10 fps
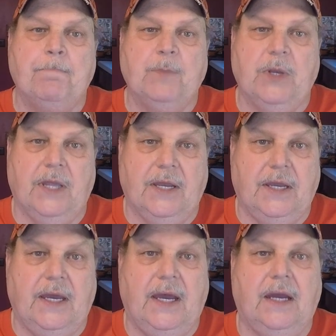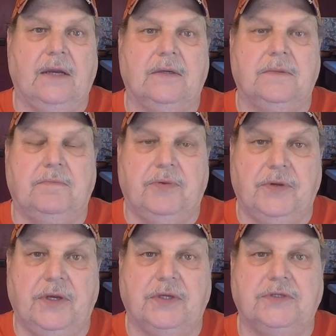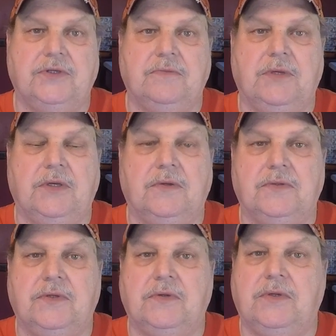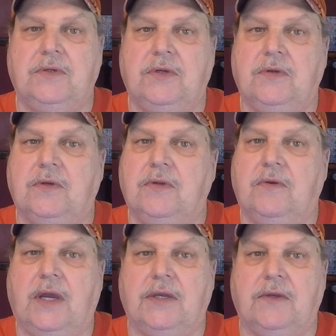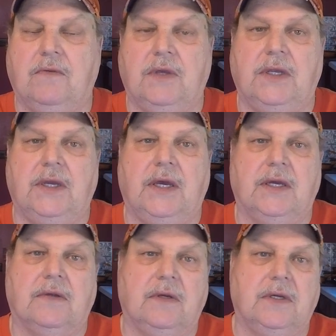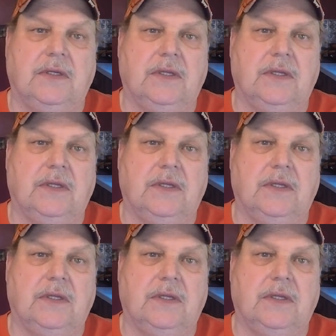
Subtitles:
And like a higher production mill, you can dry you really high grade,